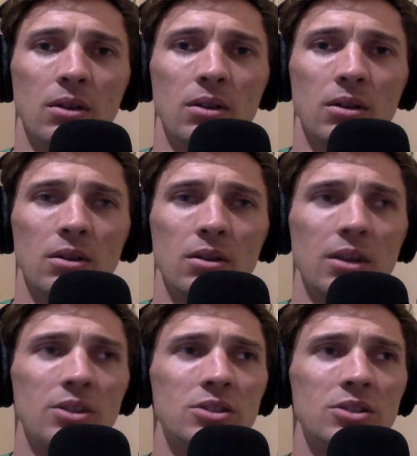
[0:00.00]
They
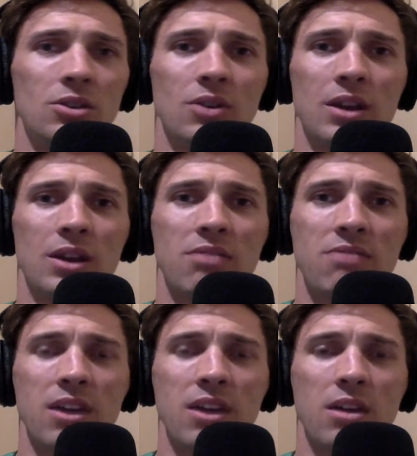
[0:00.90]
just don't know how to
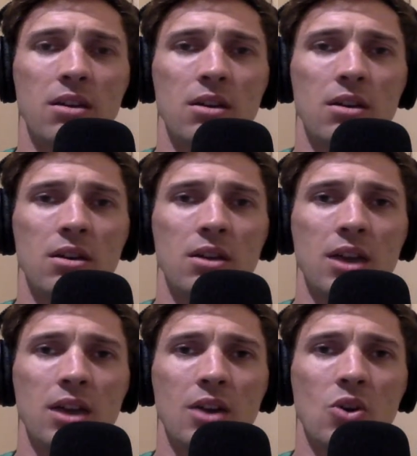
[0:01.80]
think. They
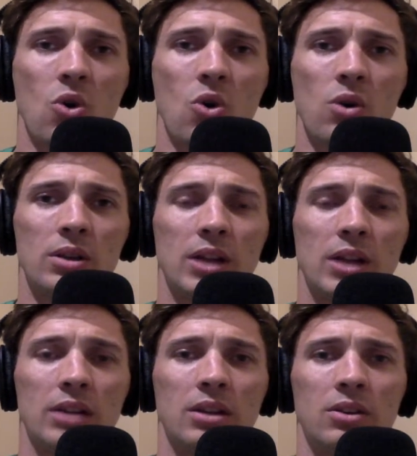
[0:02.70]
can't correlate.
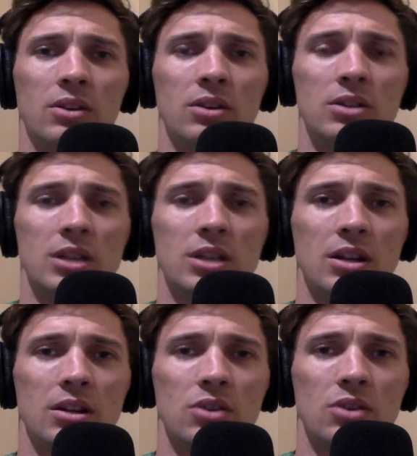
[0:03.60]
They don't understand how to
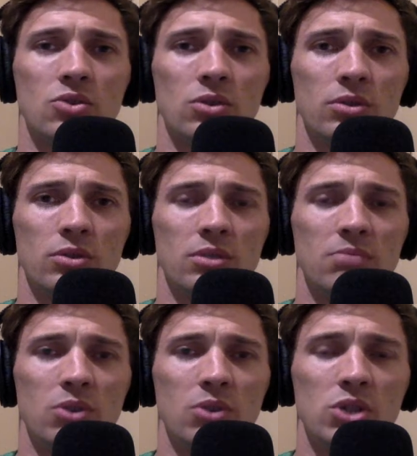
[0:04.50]
control their
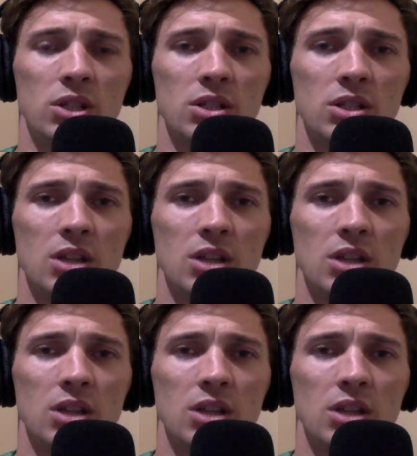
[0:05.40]
emotions.